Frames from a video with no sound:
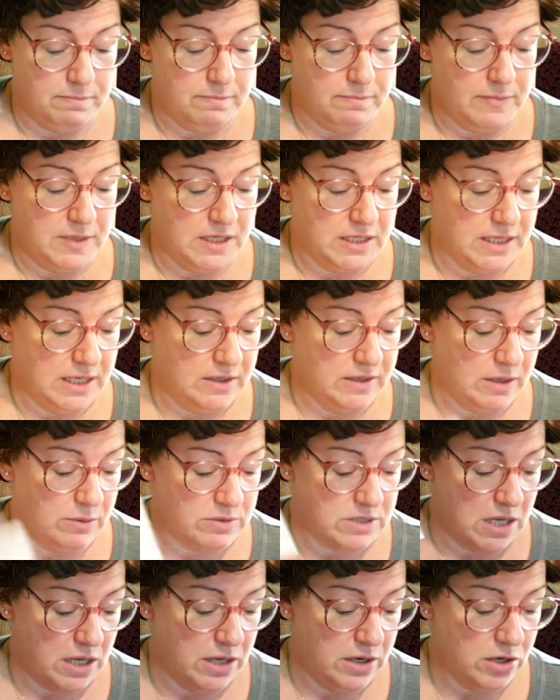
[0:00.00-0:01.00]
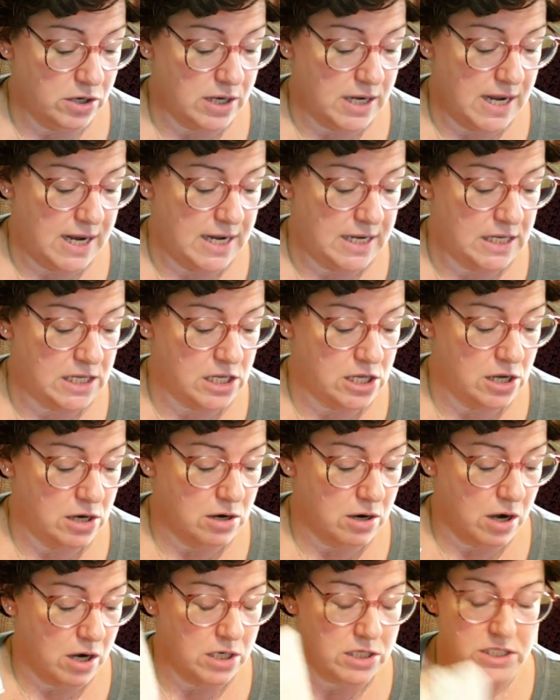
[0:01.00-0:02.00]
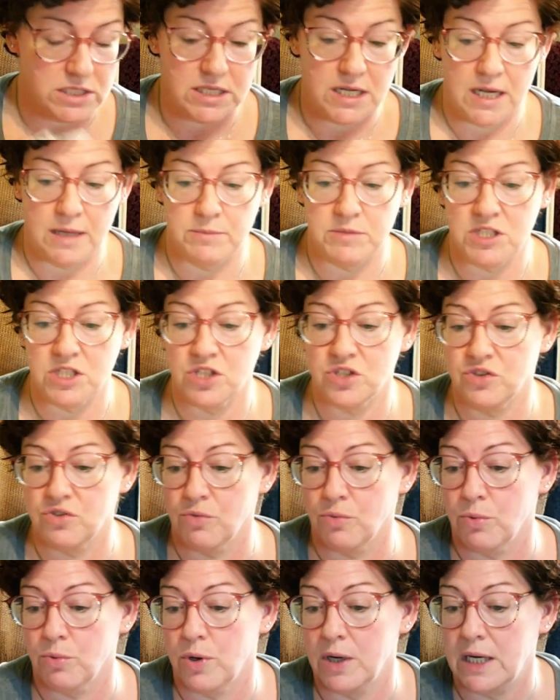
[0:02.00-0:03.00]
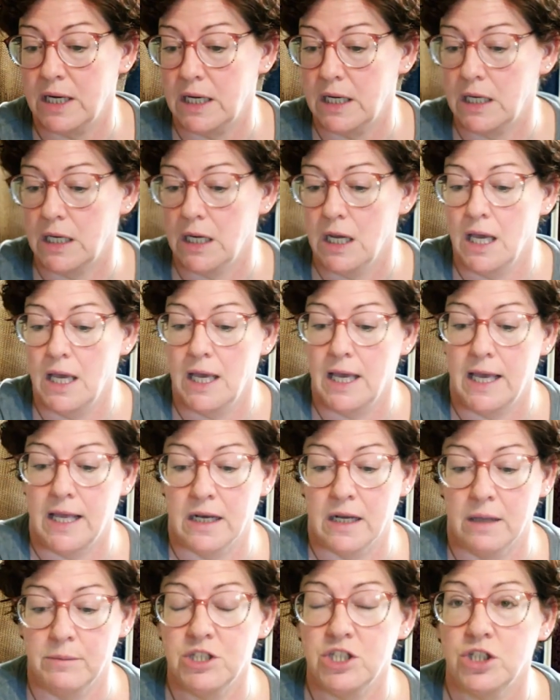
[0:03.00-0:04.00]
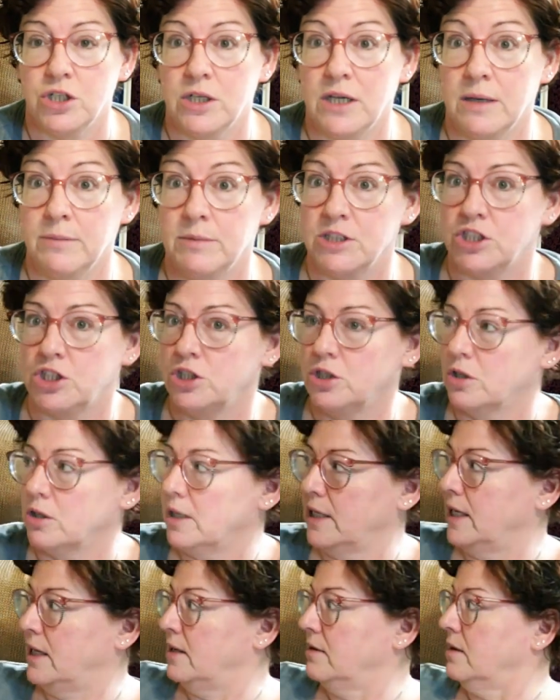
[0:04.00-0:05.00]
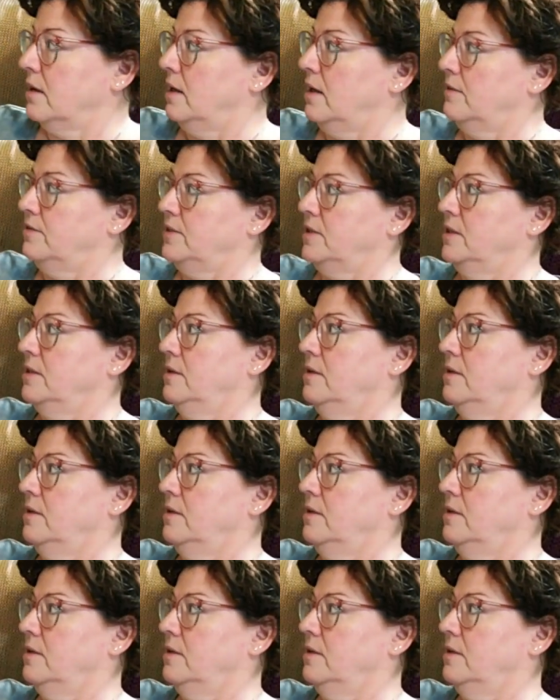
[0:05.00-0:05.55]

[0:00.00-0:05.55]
Again, that was 180 yards times 3. And let me show you how much yarn I had left.